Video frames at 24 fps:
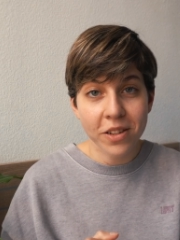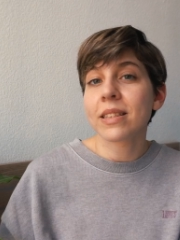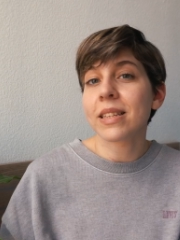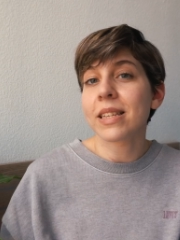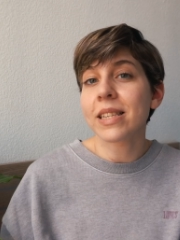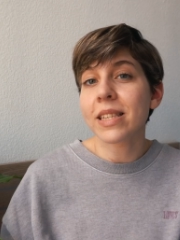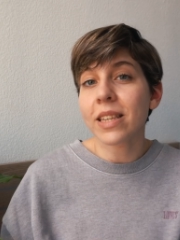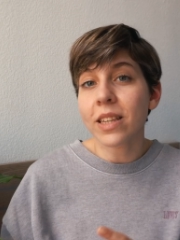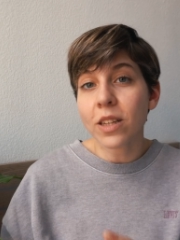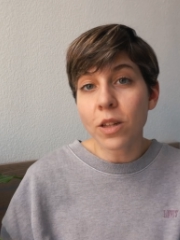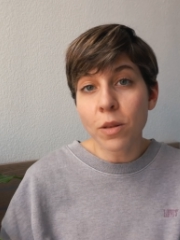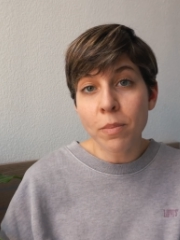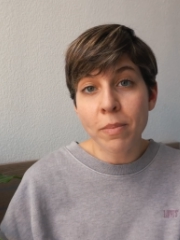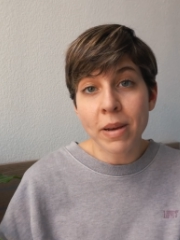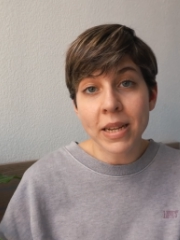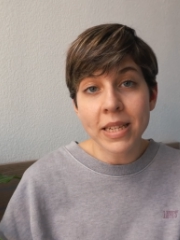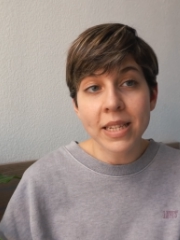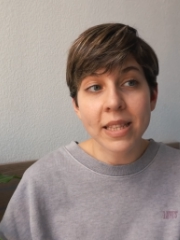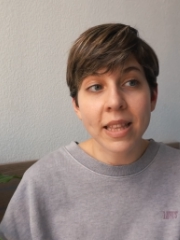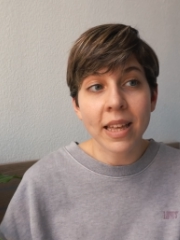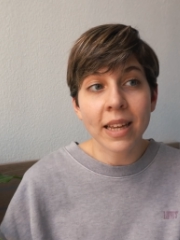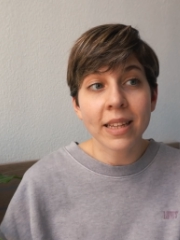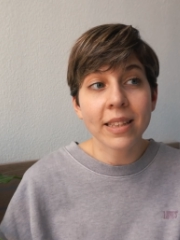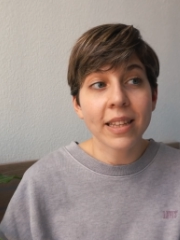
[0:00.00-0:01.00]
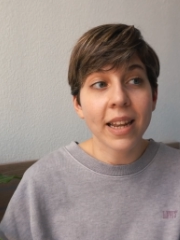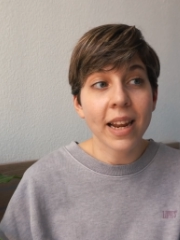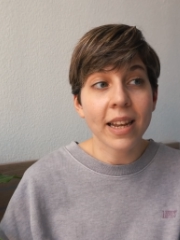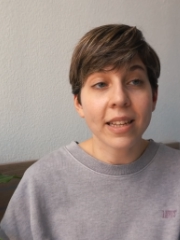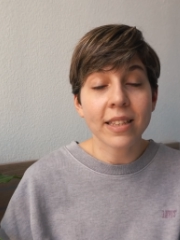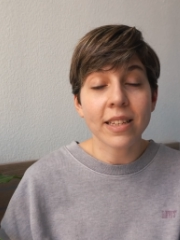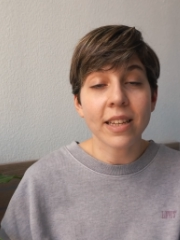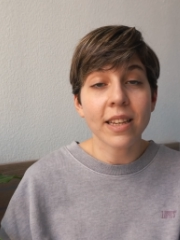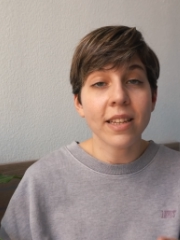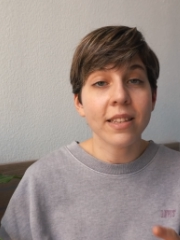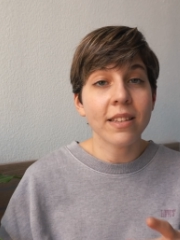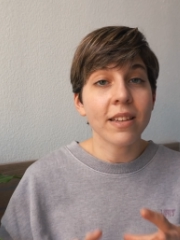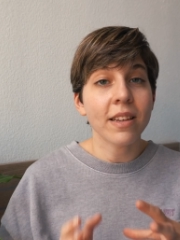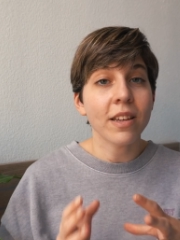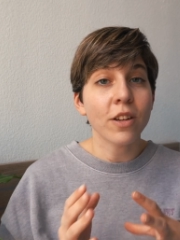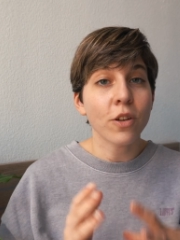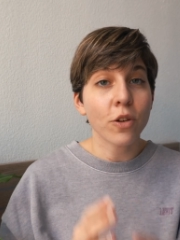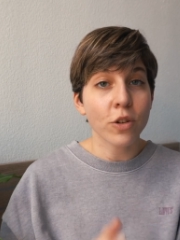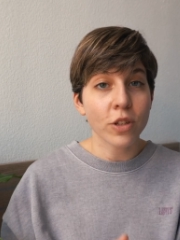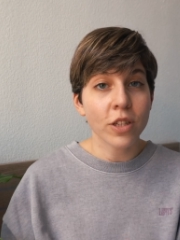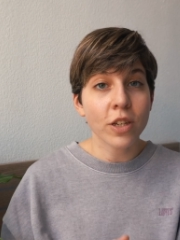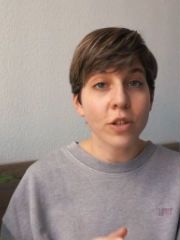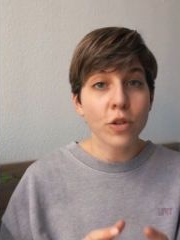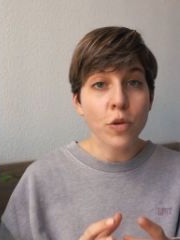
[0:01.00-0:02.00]
The single best thing that I did in
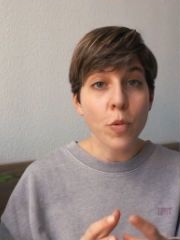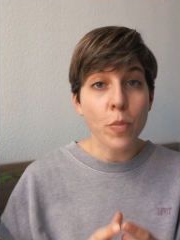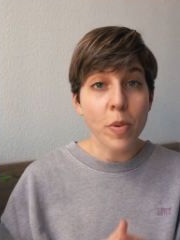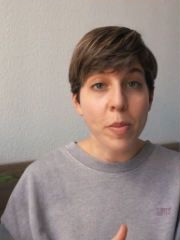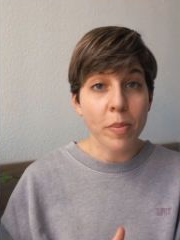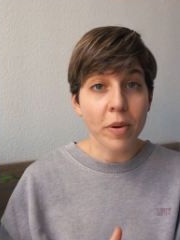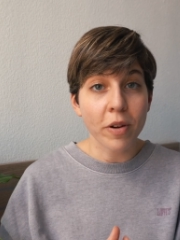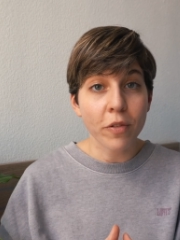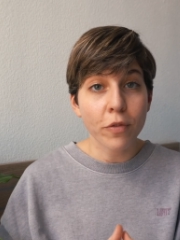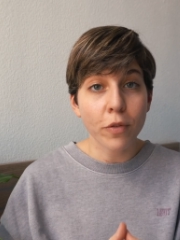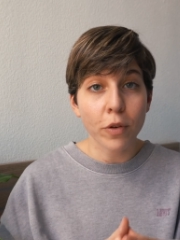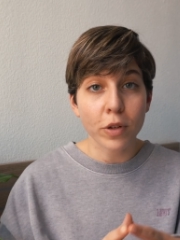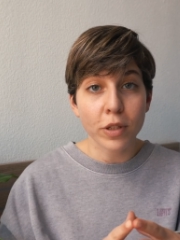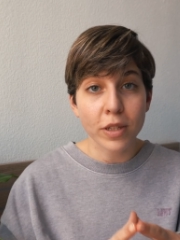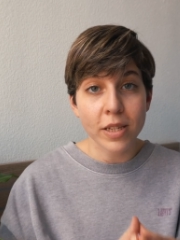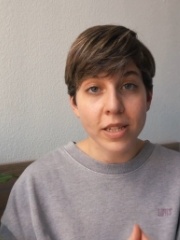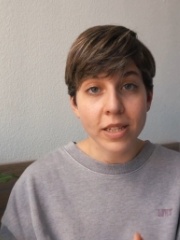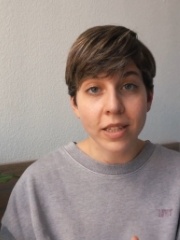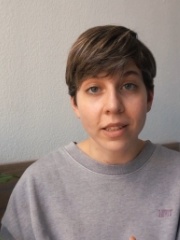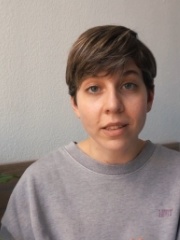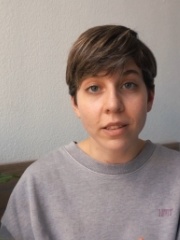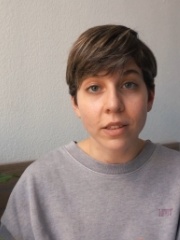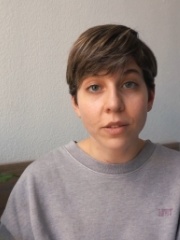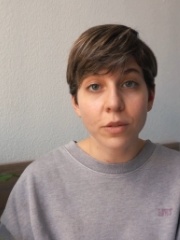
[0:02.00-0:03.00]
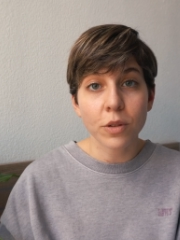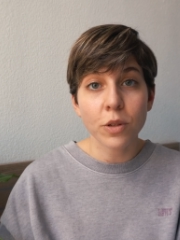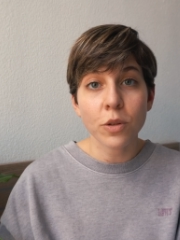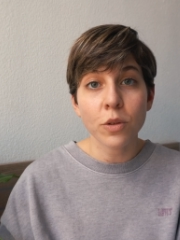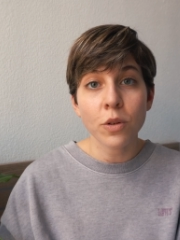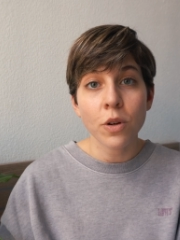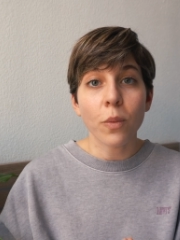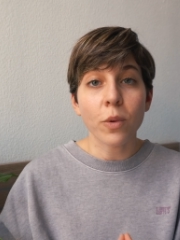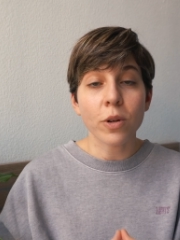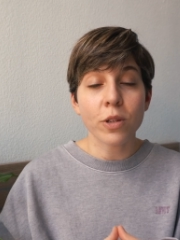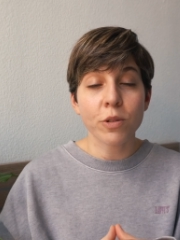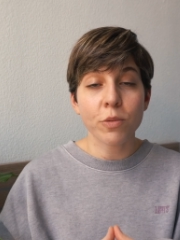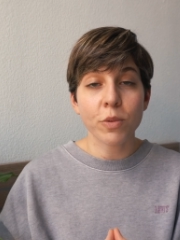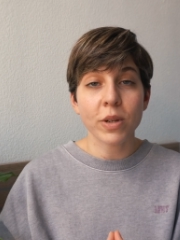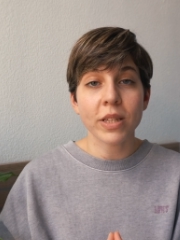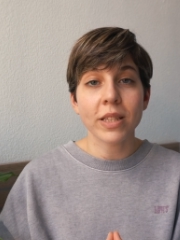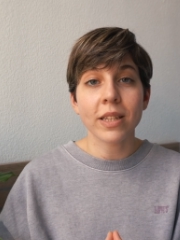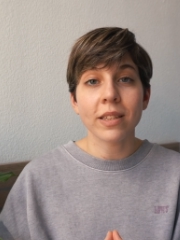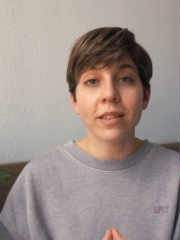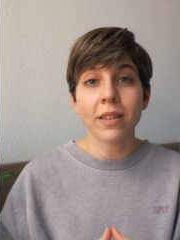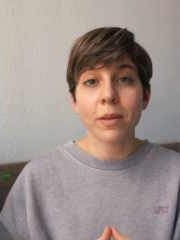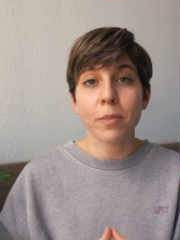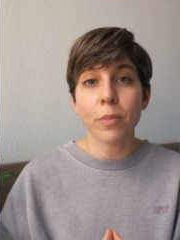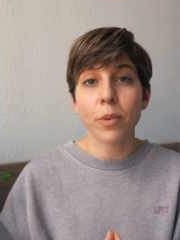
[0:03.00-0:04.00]
order to prepare for this interview was
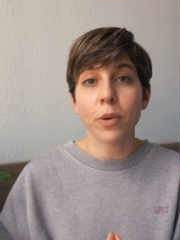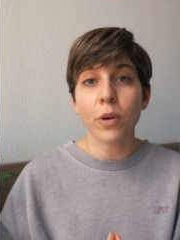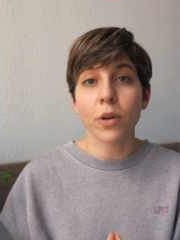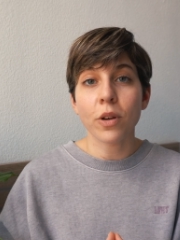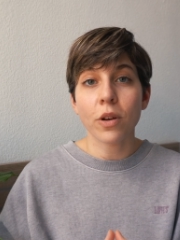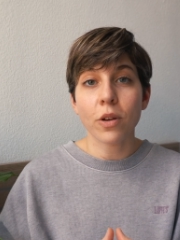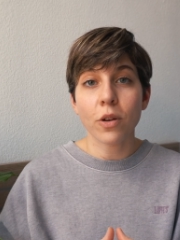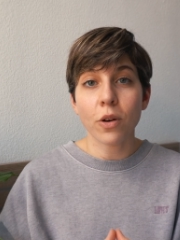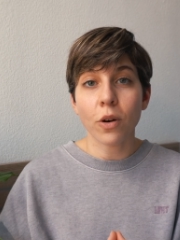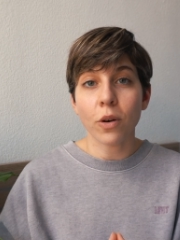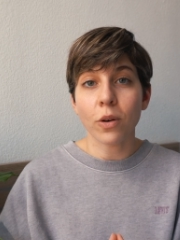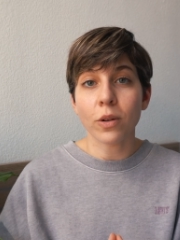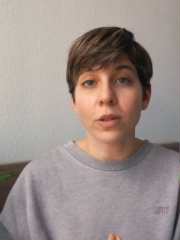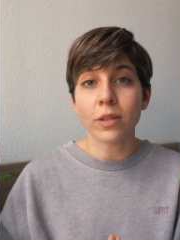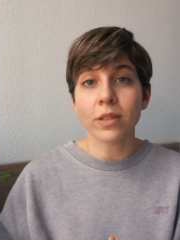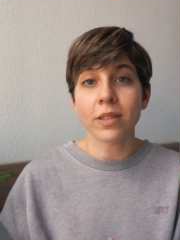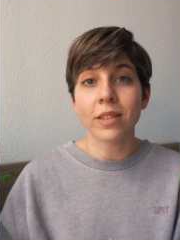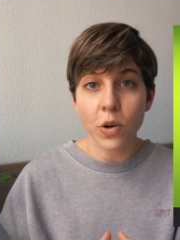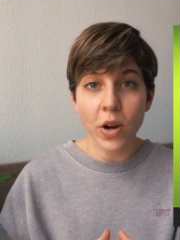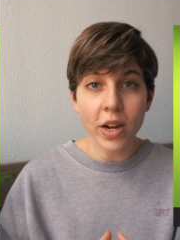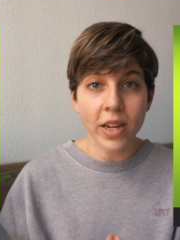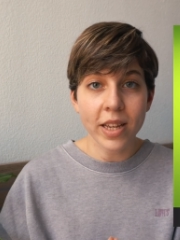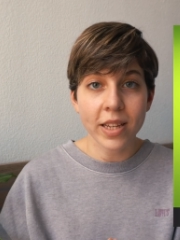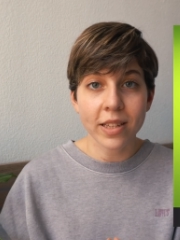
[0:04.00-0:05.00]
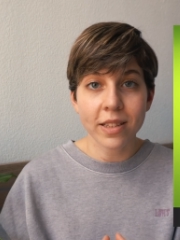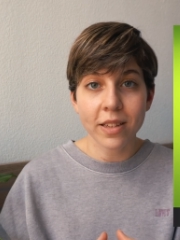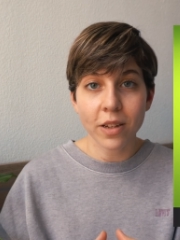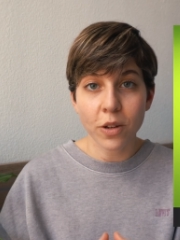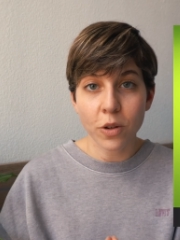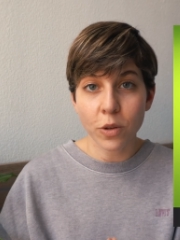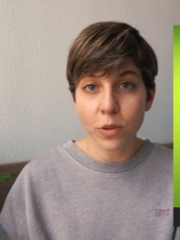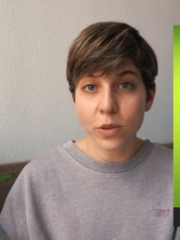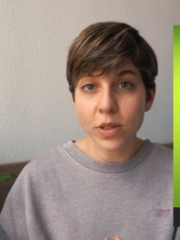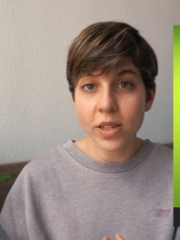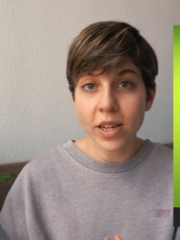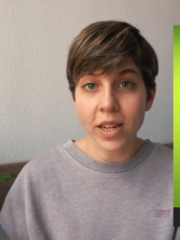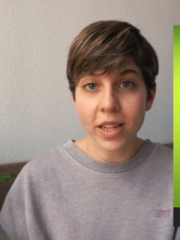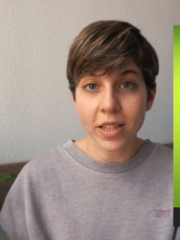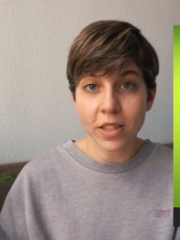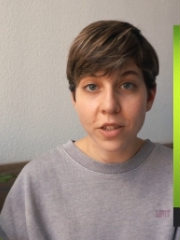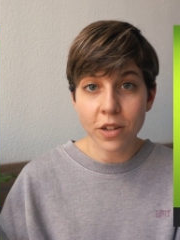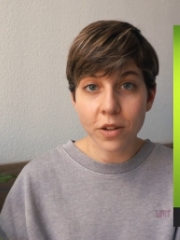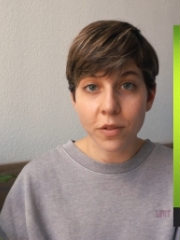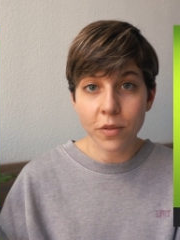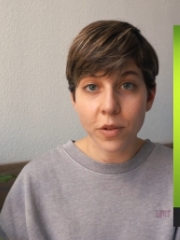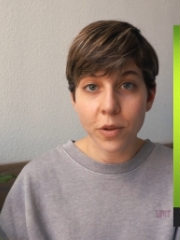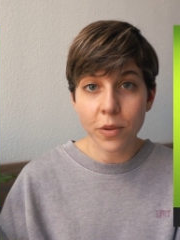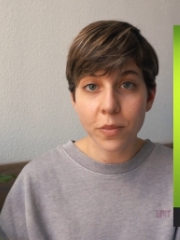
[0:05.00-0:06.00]
reading the book called Cracking the Code in
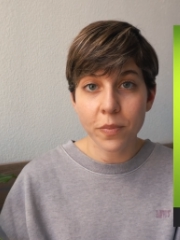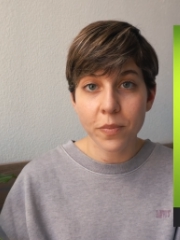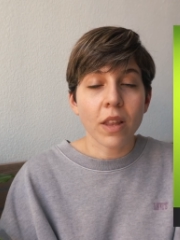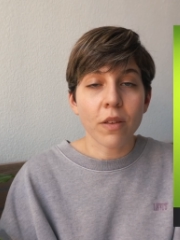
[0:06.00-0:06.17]
Interview.